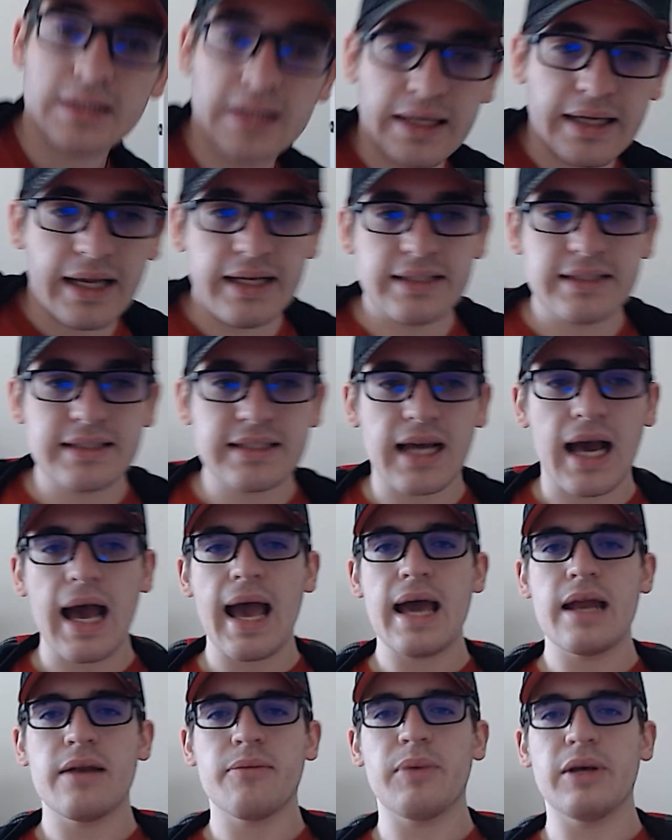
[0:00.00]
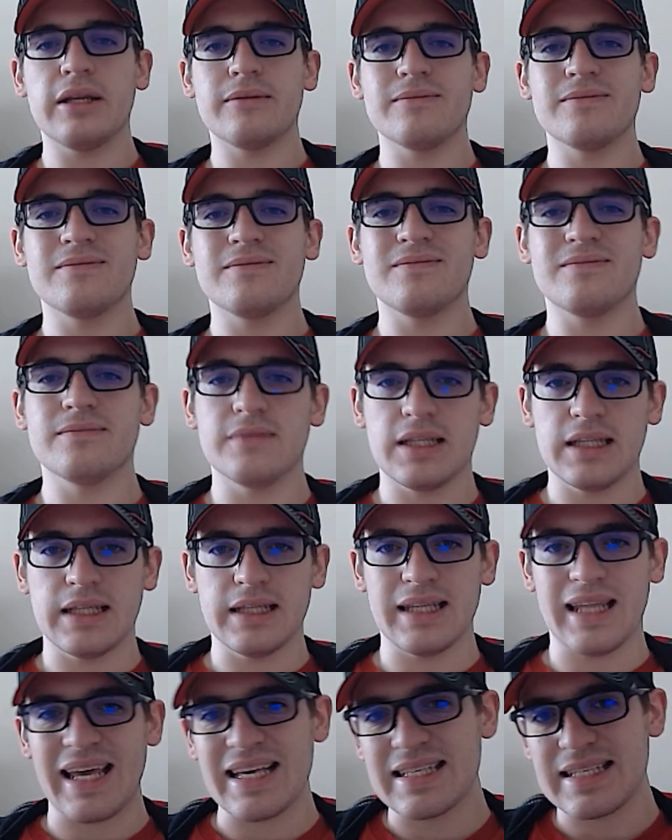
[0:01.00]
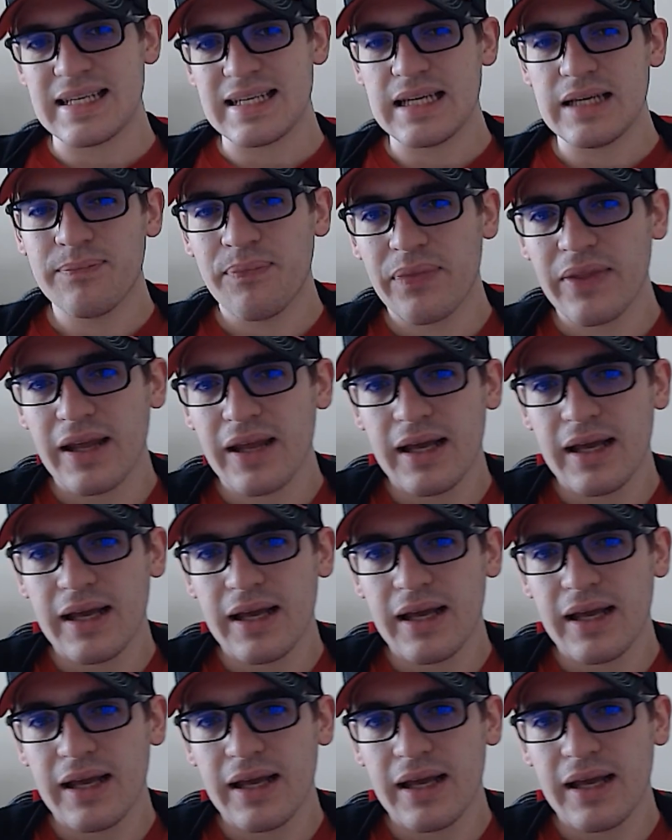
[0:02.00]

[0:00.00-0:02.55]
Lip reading: like a tad bit lazy,